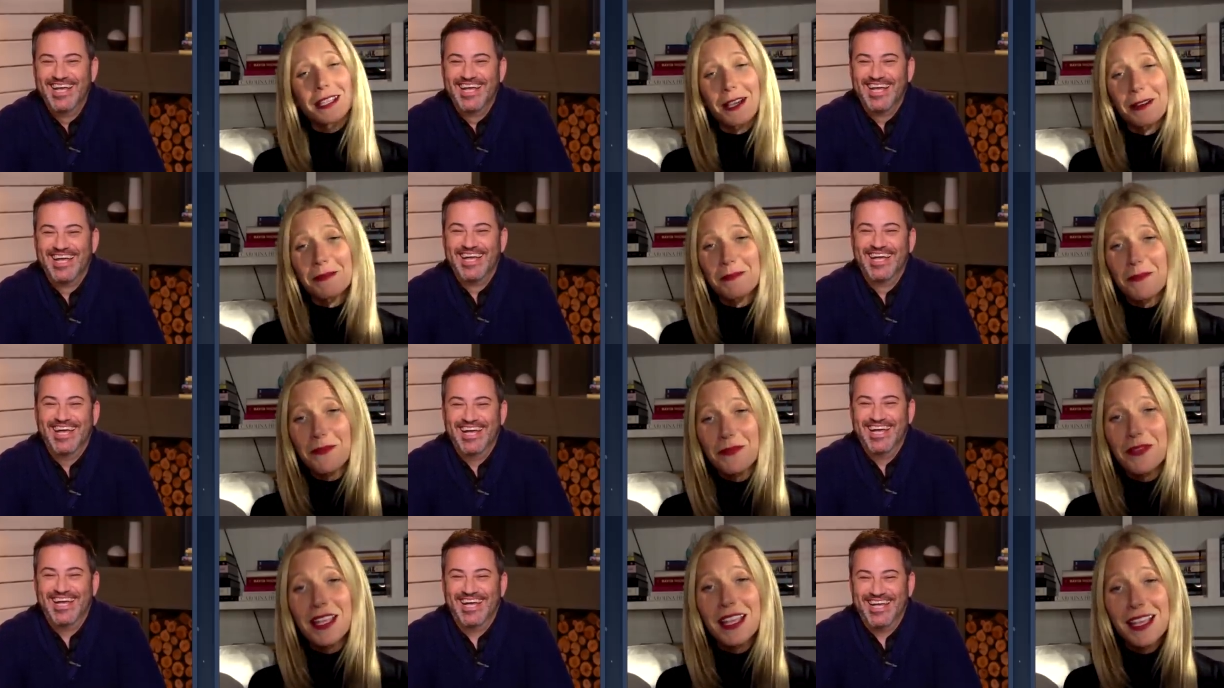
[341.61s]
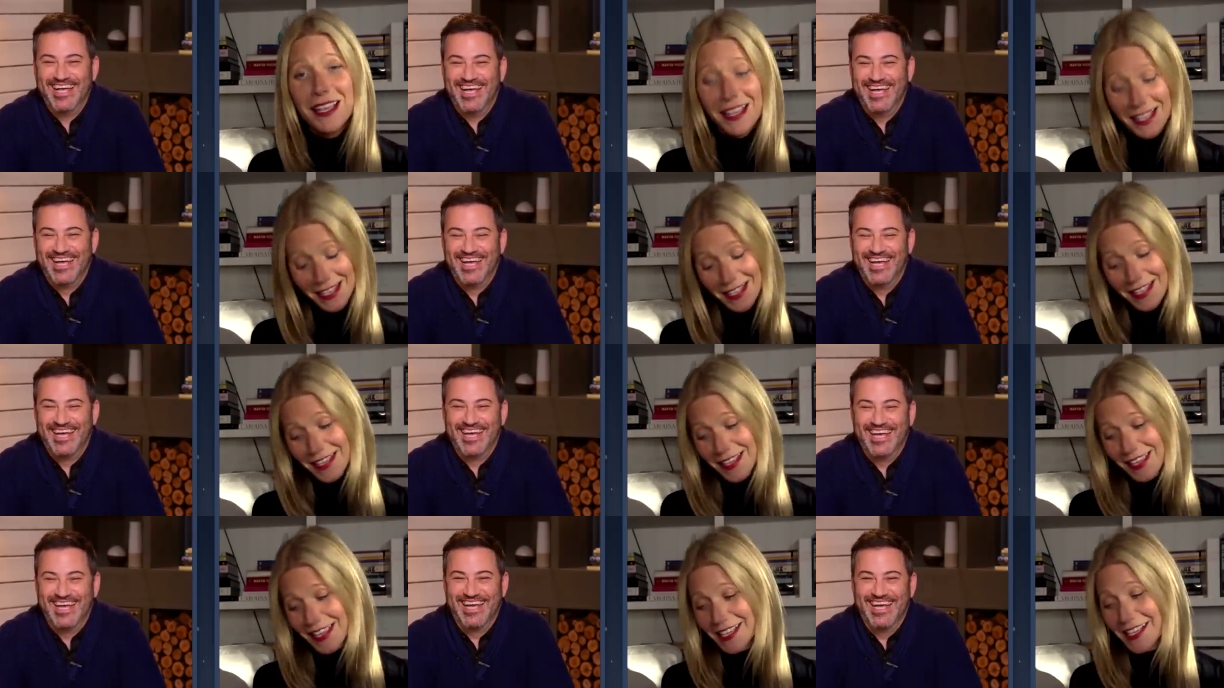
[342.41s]
Speaker 1: um,
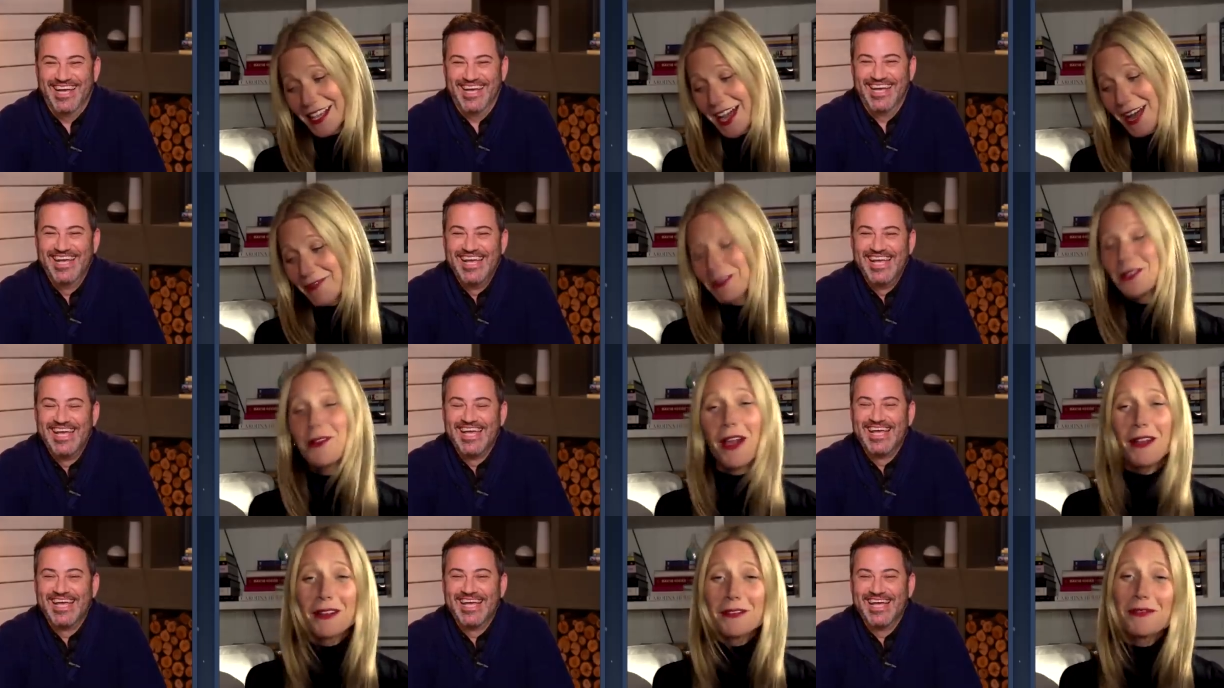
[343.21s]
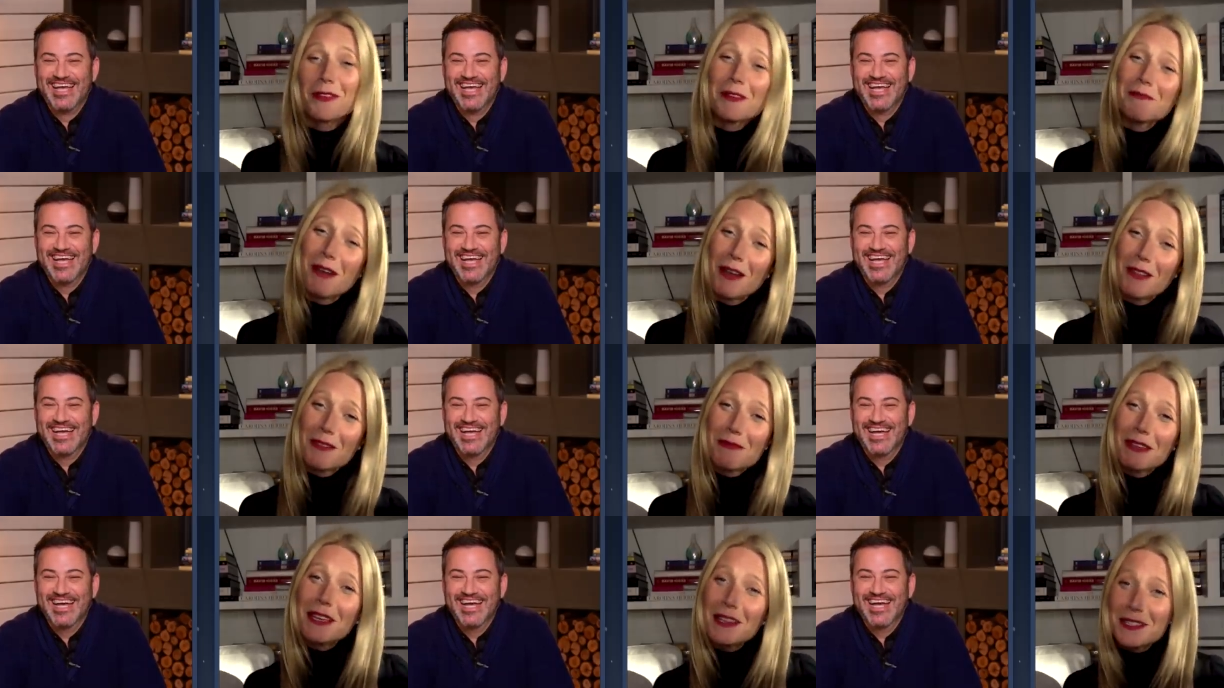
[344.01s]
he, I was grounded for a
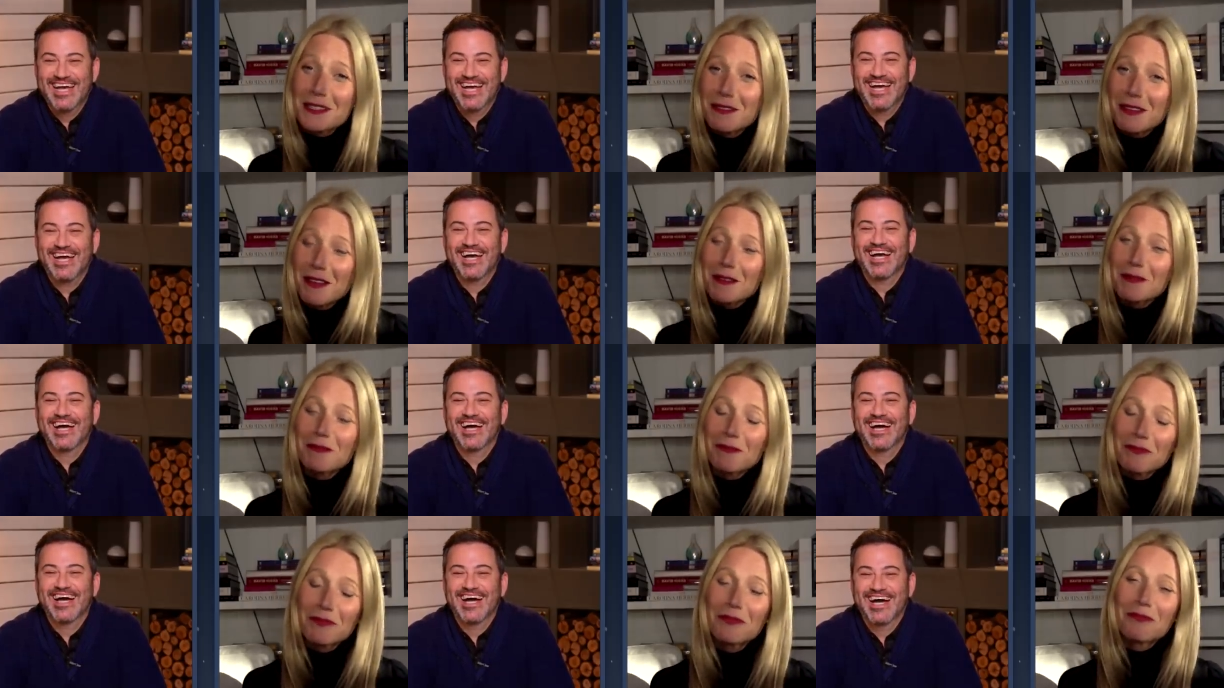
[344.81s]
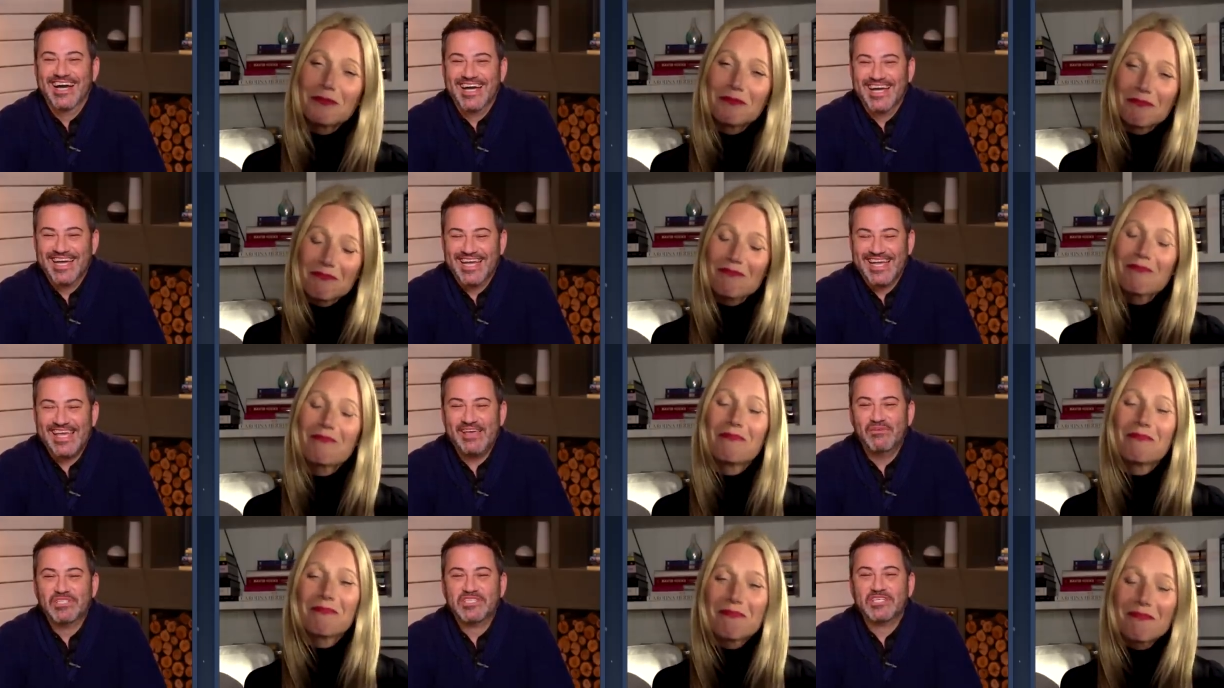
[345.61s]
month because of him.
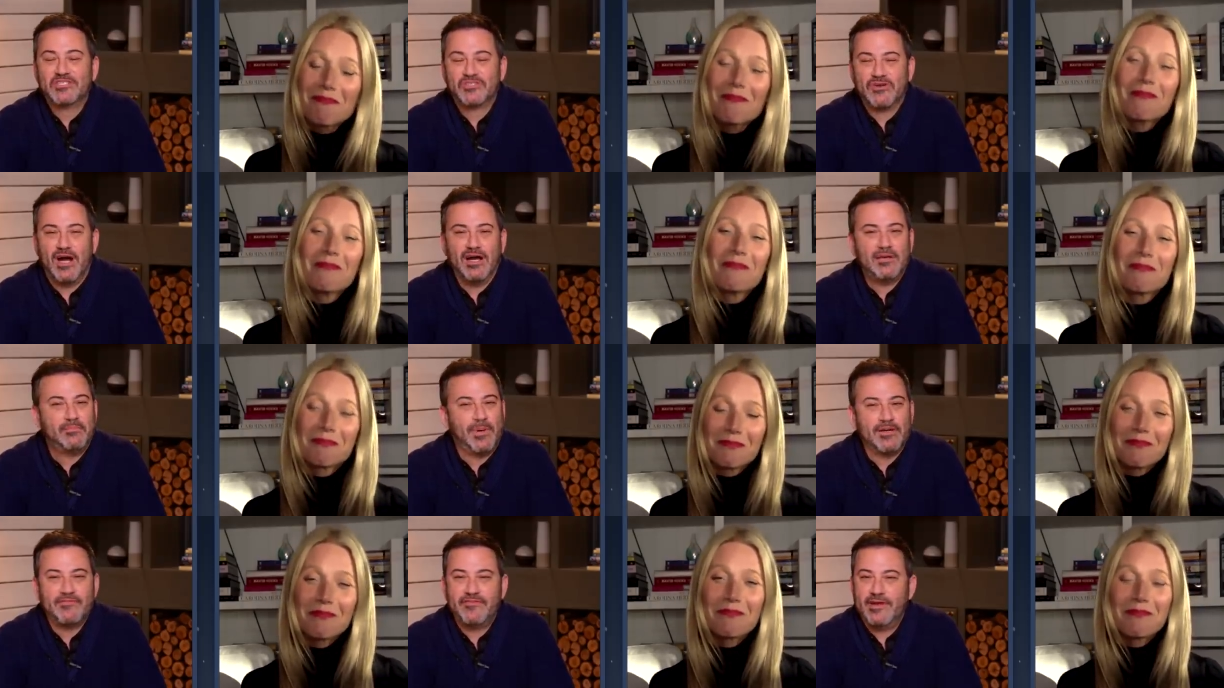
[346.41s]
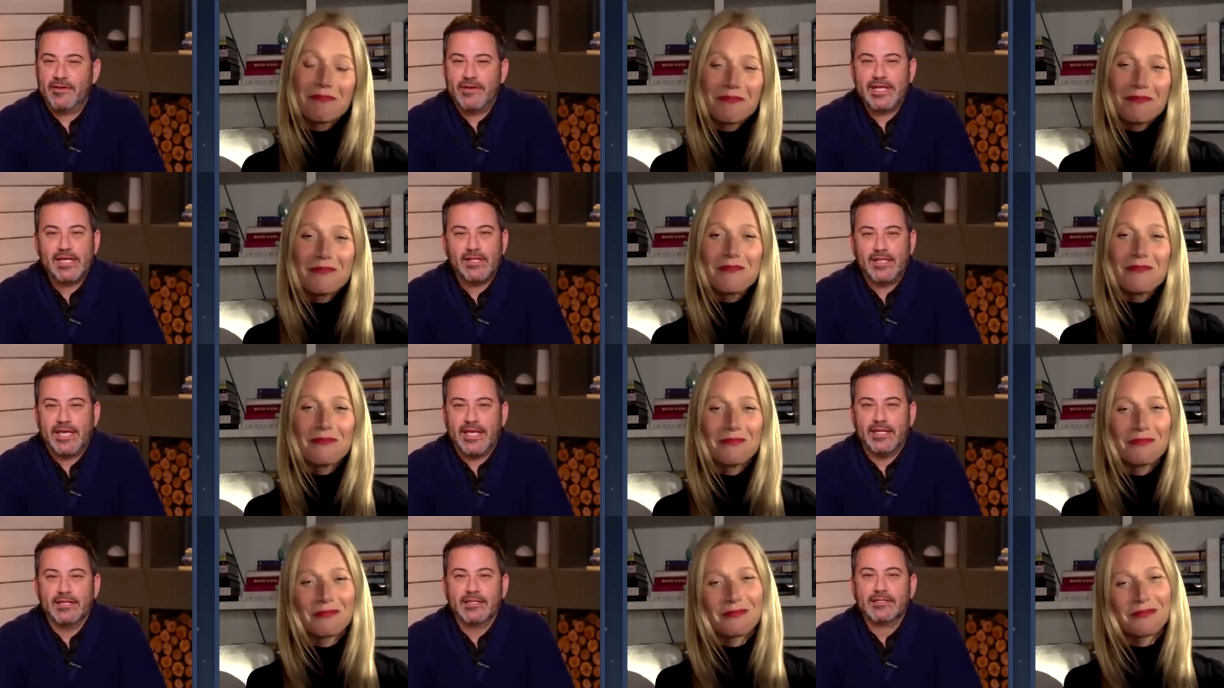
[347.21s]
Speaker 2: He was a drunk, but very
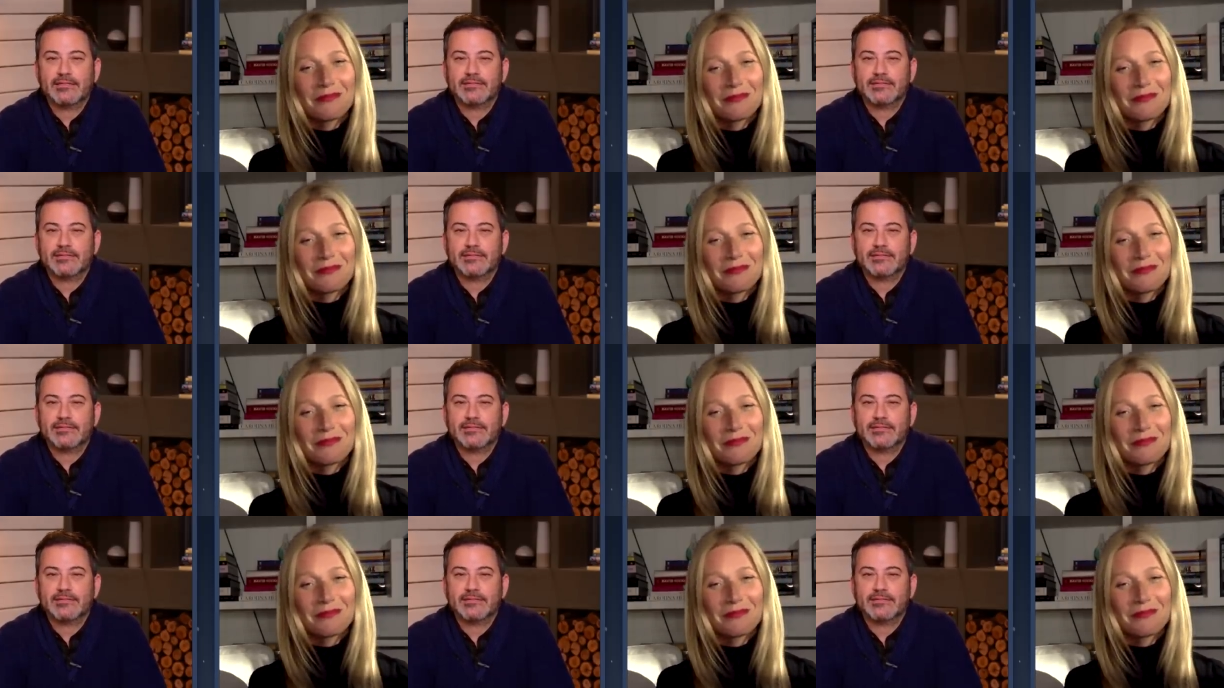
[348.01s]
clean.